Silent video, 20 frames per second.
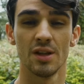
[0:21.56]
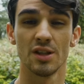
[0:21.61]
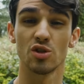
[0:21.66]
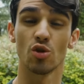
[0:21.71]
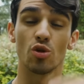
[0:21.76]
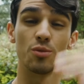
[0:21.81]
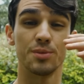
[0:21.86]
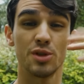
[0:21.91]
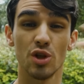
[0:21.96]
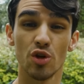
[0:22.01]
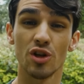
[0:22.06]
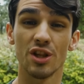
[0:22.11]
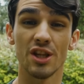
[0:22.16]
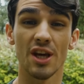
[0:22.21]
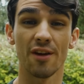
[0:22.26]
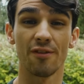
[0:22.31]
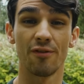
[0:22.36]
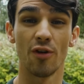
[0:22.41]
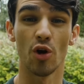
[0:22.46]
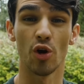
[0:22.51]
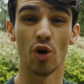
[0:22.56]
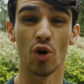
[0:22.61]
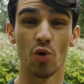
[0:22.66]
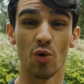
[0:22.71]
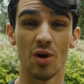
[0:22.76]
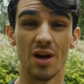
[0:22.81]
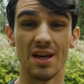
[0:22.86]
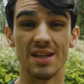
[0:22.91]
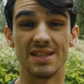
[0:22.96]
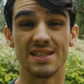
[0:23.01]
what I'm doing in that photo
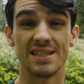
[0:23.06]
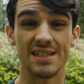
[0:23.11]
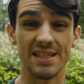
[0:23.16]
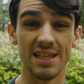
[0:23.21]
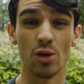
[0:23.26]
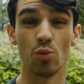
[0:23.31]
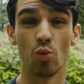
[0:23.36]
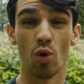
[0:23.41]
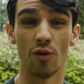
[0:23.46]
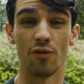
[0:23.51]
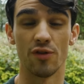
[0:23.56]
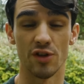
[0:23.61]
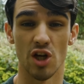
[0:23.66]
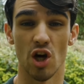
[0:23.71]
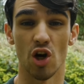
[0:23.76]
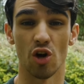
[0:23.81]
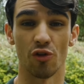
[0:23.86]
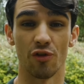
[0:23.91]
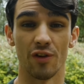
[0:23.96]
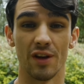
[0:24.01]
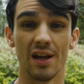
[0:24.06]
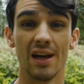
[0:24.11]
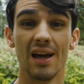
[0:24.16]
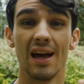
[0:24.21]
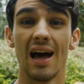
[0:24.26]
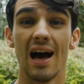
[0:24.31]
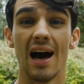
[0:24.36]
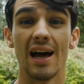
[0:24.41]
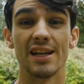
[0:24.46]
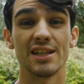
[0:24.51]
is still wool photography,
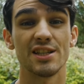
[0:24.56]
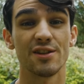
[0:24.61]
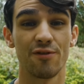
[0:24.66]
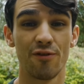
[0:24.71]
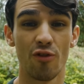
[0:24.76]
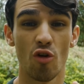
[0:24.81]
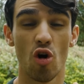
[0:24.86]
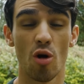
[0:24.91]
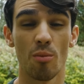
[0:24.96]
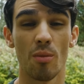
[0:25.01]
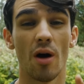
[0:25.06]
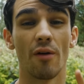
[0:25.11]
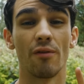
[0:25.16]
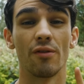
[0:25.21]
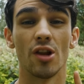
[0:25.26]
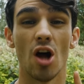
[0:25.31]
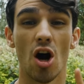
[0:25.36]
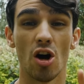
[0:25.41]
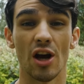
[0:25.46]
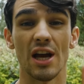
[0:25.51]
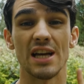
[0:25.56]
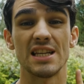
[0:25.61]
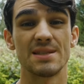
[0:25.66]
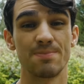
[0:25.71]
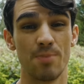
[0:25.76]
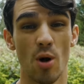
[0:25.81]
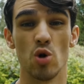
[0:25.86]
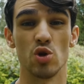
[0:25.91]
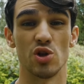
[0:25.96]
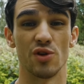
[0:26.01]
and it's a form of long
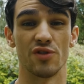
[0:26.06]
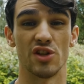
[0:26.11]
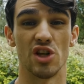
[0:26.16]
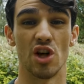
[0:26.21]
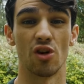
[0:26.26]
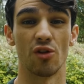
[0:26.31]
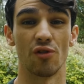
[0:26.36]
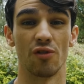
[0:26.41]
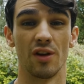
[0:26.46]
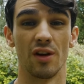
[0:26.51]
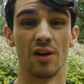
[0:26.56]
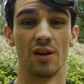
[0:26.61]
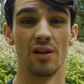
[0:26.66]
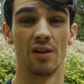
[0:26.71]
exposure photography.